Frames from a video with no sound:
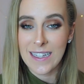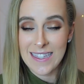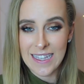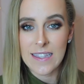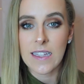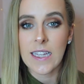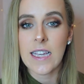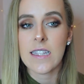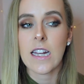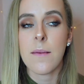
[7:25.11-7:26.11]
consistently
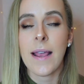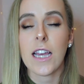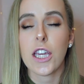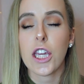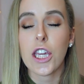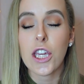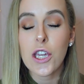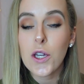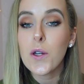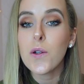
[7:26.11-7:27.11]
is going to make a
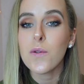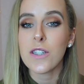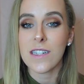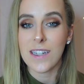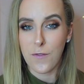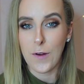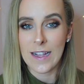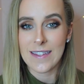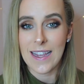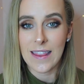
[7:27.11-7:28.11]
huge
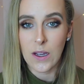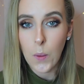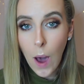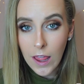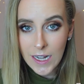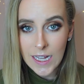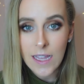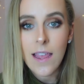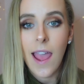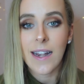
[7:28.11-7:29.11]
difference in the
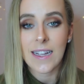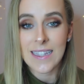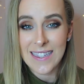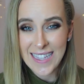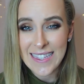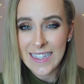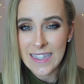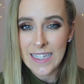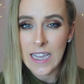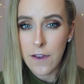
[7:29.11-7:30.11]
quality and
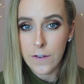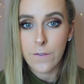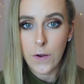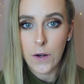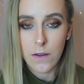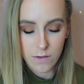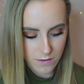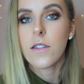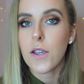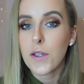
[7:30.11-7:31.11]
consistency of your photos.
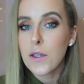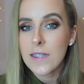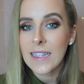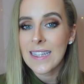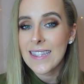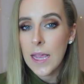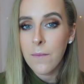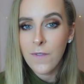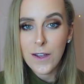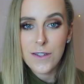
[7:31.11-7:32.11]
So using the same
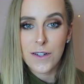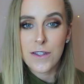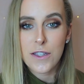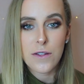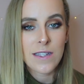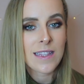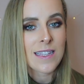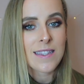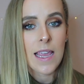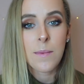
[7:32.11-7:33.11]
filters, using the
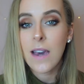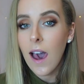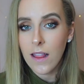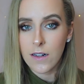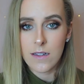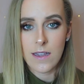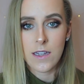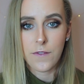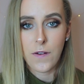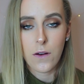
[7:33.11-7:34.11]
same colors in
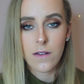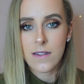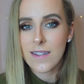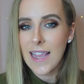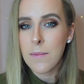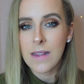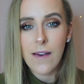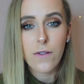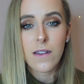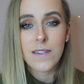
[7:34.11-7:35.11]
your photos, the same
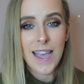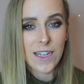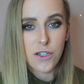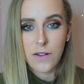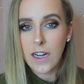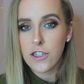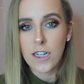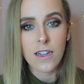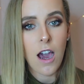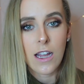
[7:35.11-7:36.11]
level of
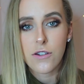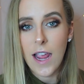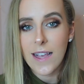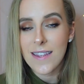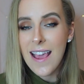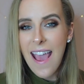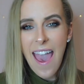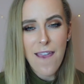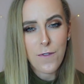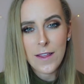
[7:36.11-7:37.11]
saturation, contrast,
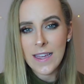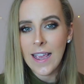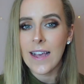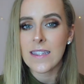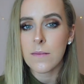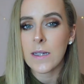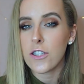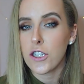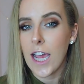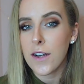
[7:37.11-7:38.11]
everything has to be
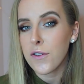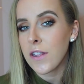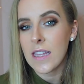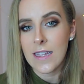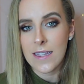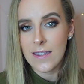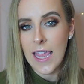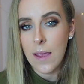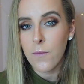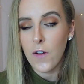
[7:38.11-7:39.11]
generally the
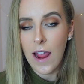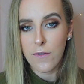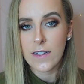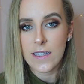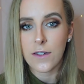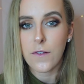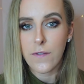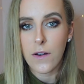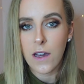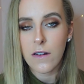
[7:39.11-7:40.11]
same for every single
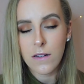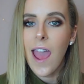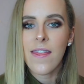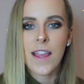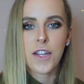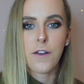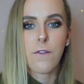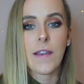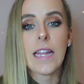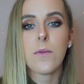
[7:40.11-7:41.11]
photo, and then your
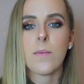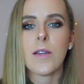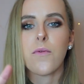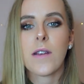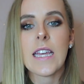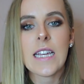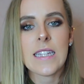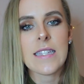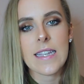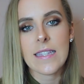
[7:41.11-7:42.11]
feed will be really
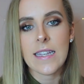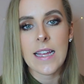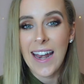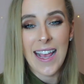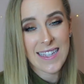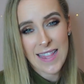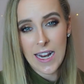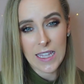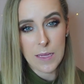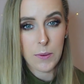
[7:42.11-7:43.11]
consistent and
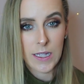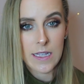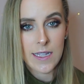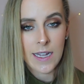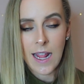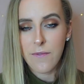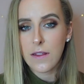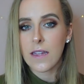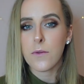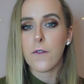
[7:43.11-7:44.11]
aesthetically pleasing and
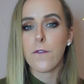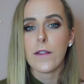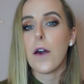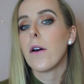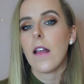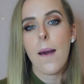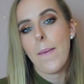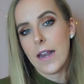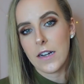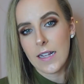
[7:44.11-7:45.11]
everything will flow a lot
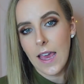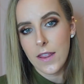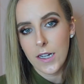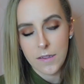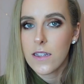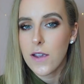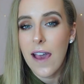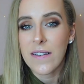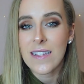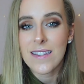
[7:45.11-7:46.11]
better together. So
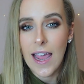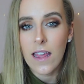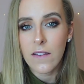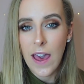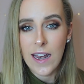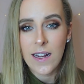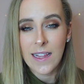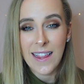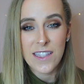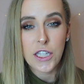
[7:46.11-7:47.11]
having a style of
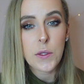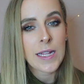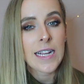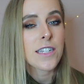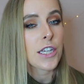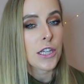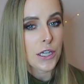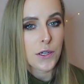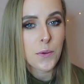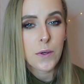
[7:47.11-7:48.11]
editing that's unique to
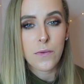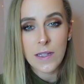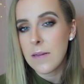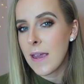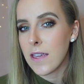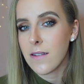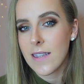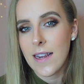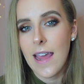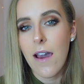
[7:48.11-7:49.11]
you will really make you
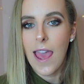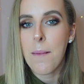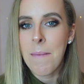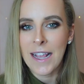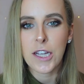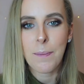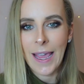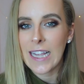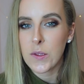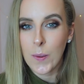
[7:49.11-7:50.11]
stand out and make your
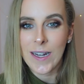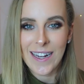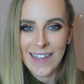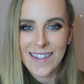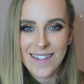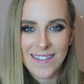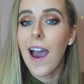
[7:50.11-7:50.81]
page what it is.